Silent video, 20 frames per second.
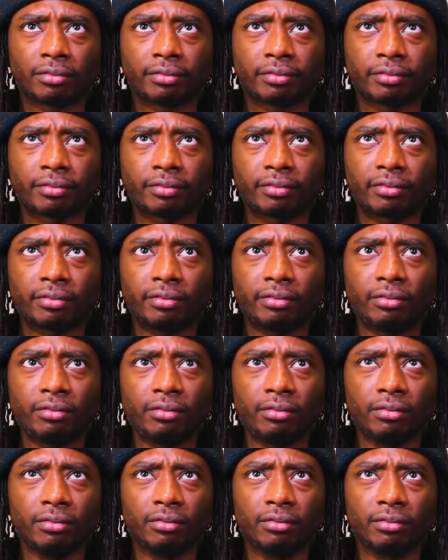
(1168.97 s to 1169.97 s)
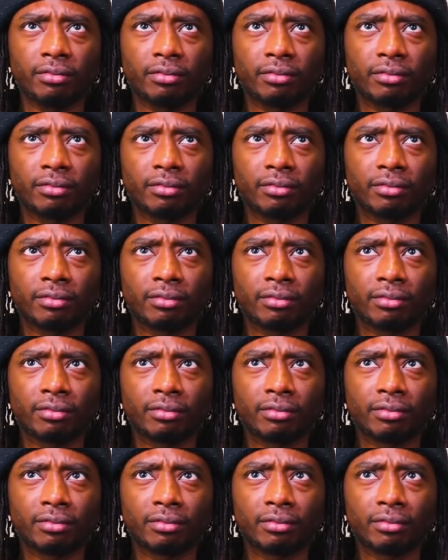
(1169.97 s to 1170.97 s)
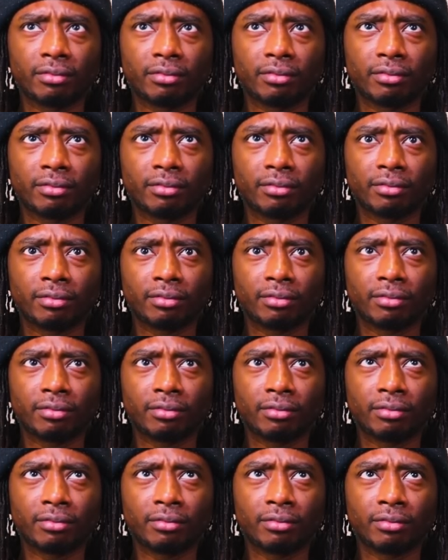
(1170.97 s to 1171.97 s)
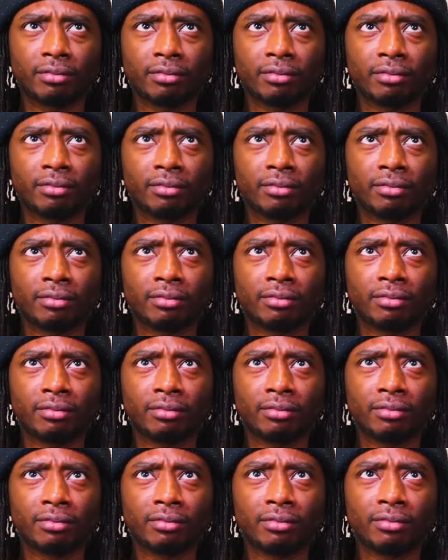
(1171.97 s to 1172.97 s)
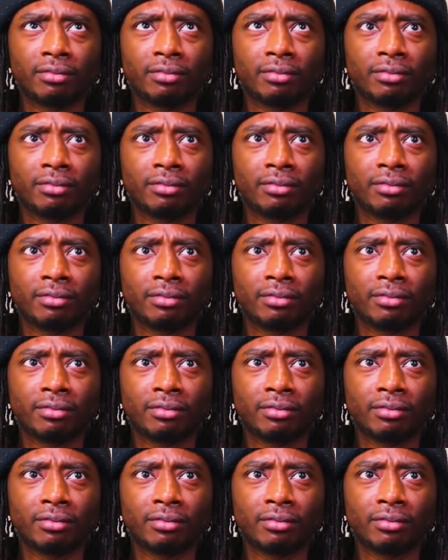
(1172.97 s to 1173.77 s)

No words are spoken by the person on screen.